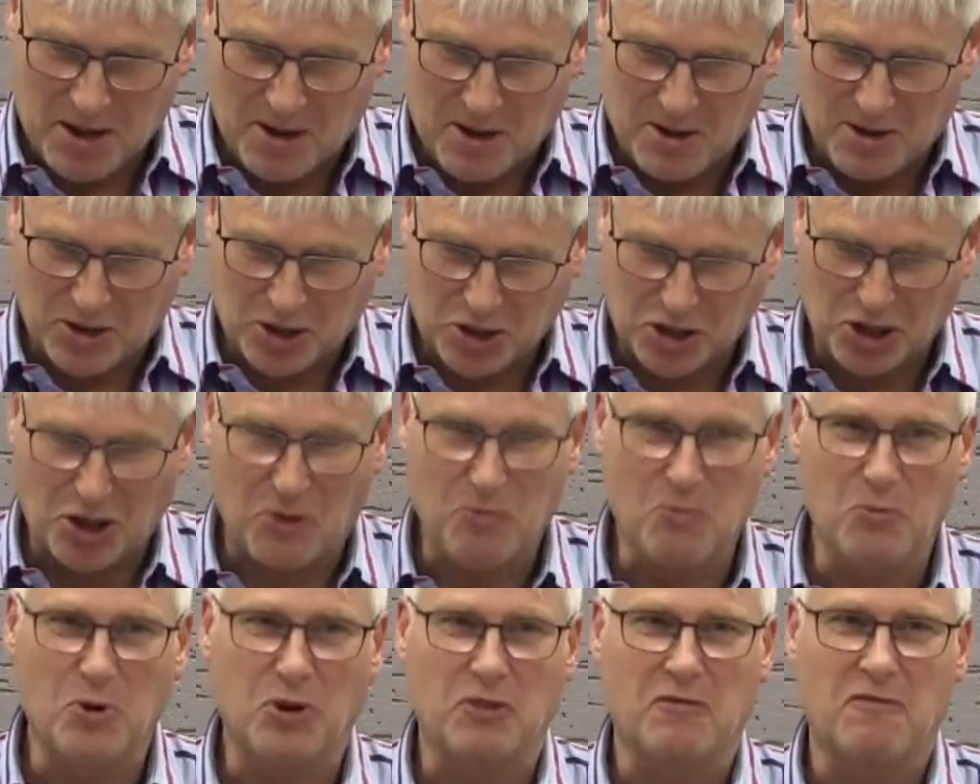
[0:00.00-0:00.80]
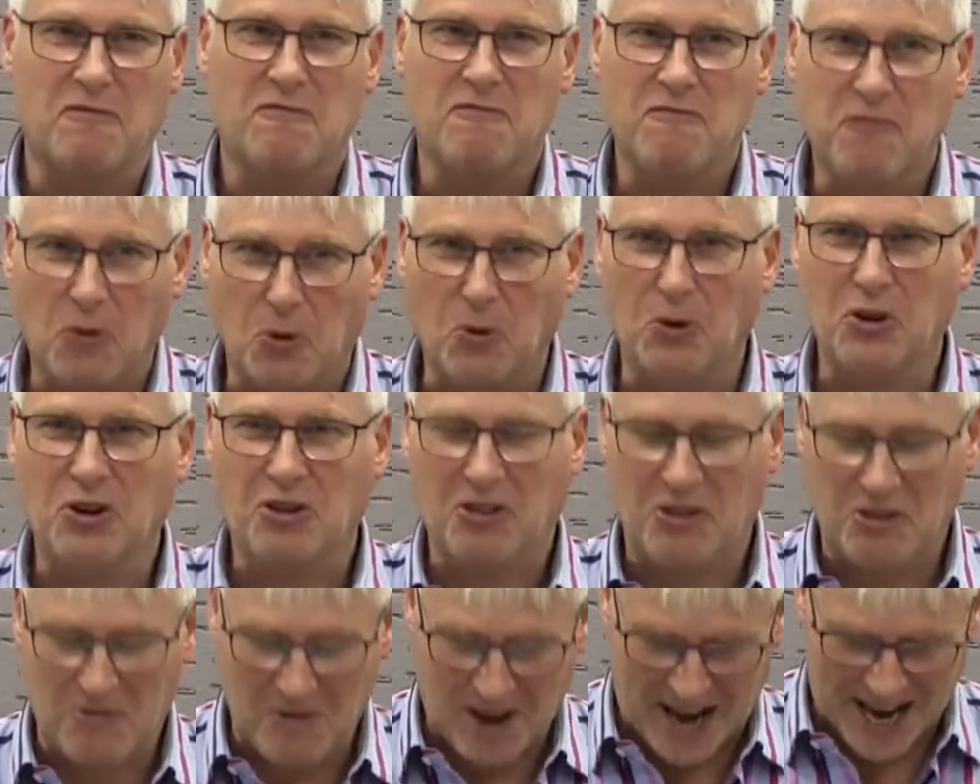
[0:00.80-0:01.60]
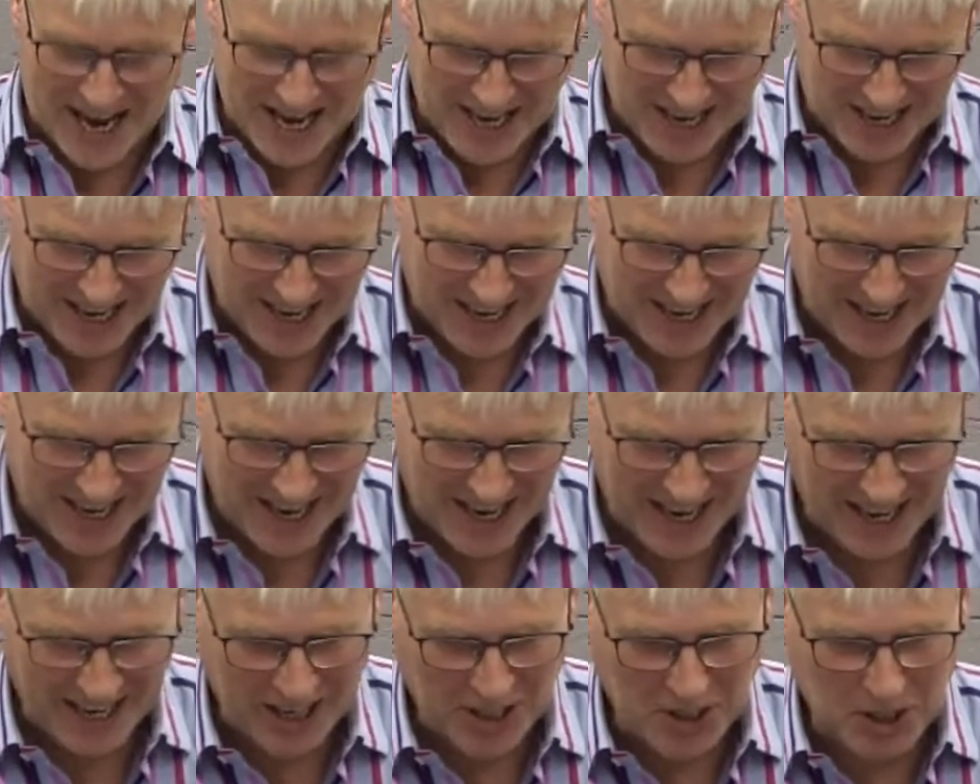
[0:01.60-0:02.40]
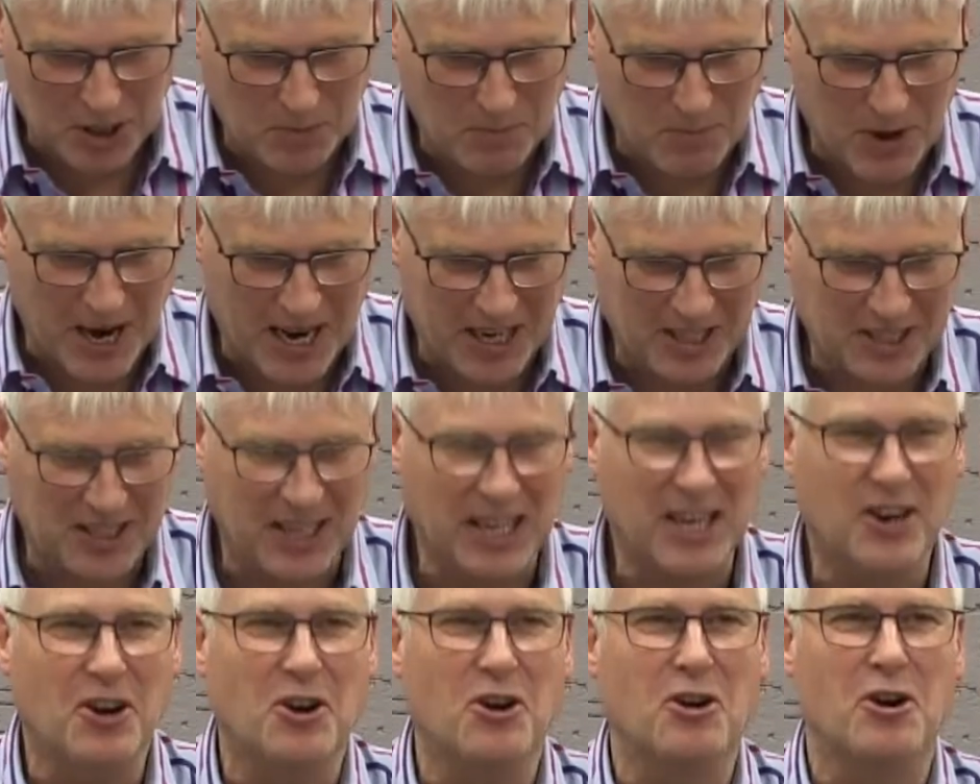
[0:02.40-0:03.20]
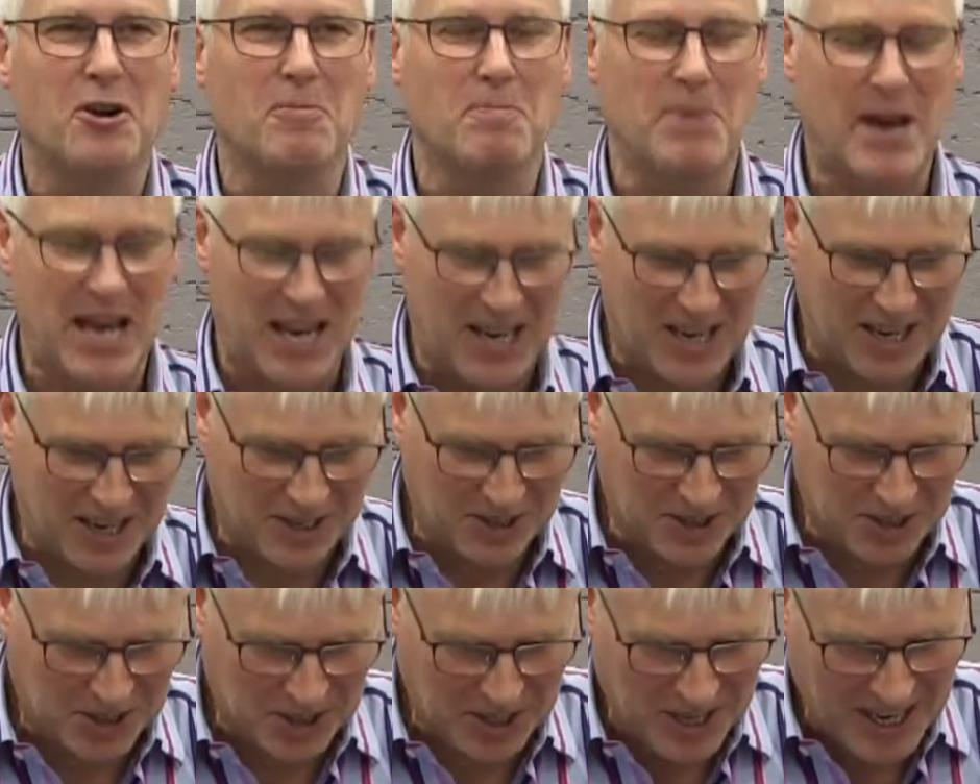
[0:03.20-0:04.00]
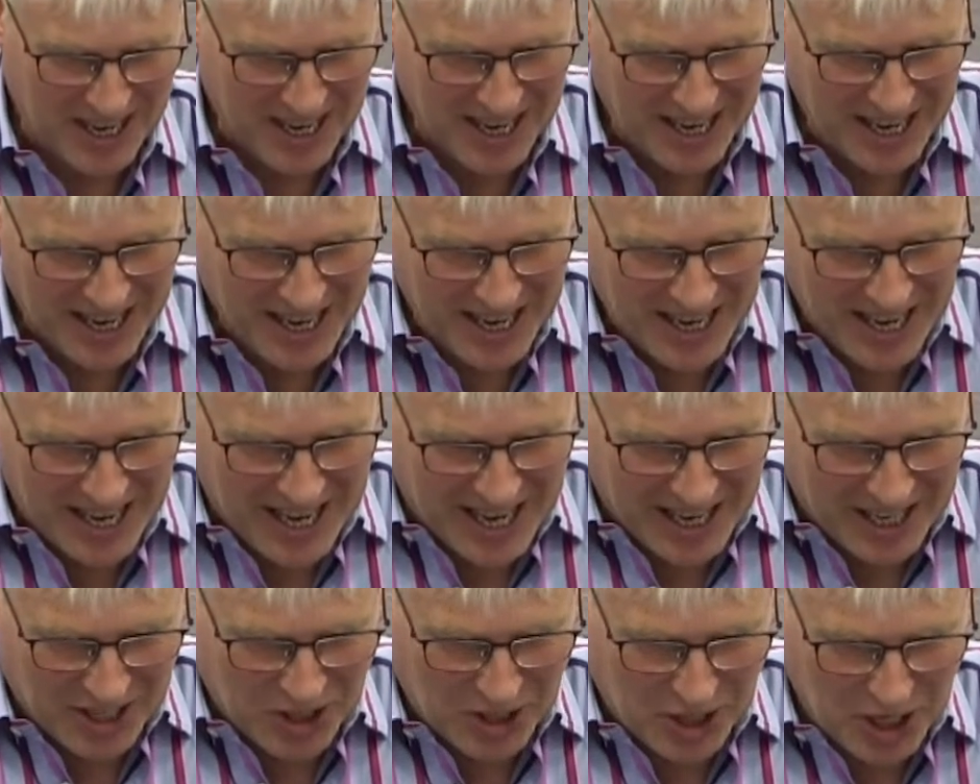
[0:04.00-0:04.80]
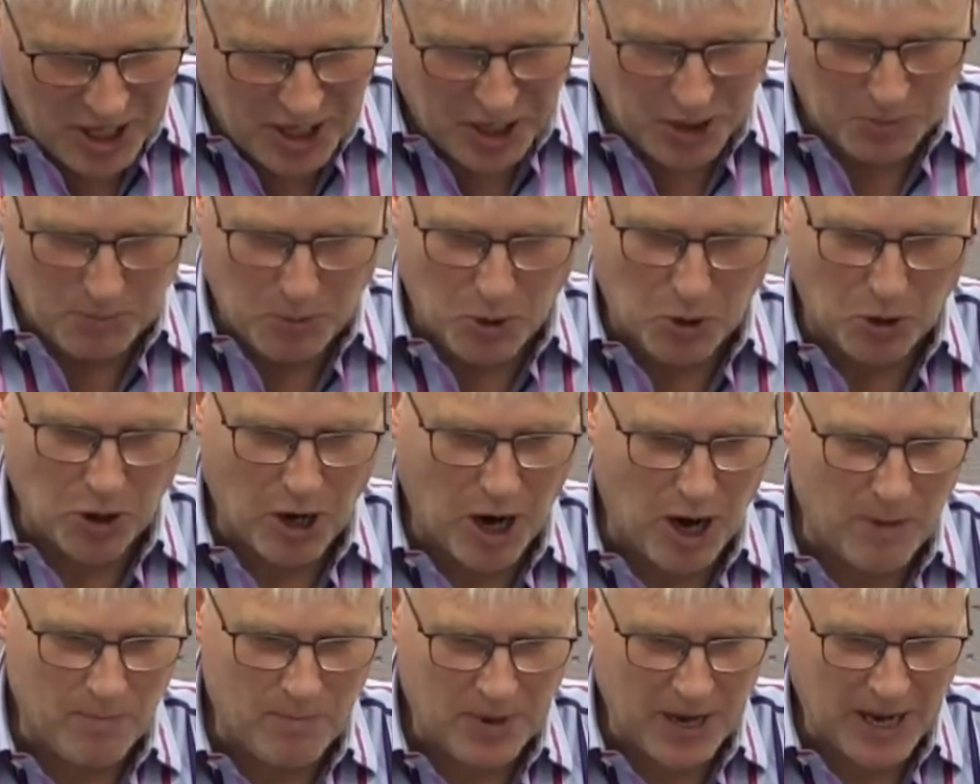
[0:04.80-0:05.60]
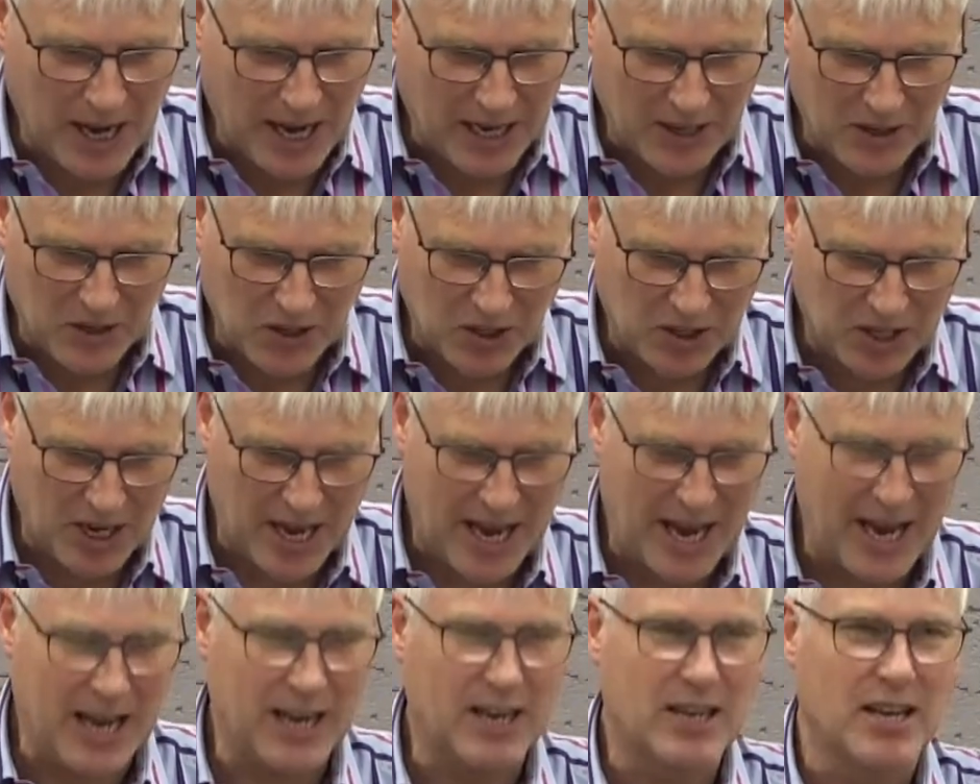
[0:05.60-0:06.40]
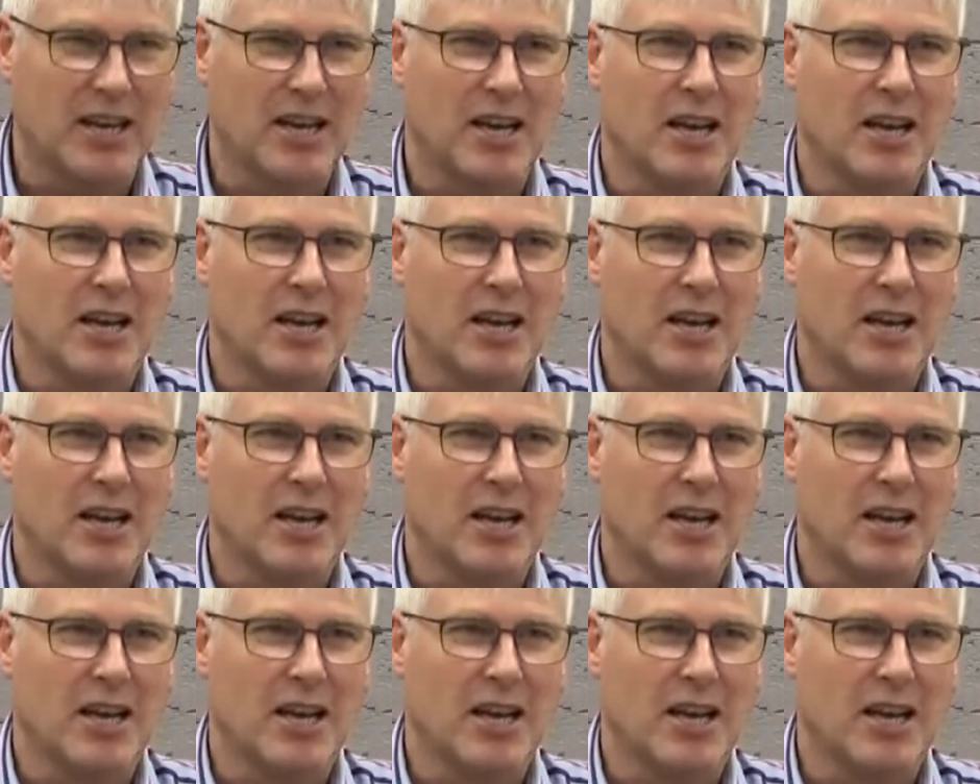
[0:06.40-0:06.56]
somewhat forthright in expressing her opinions, she spoke up and said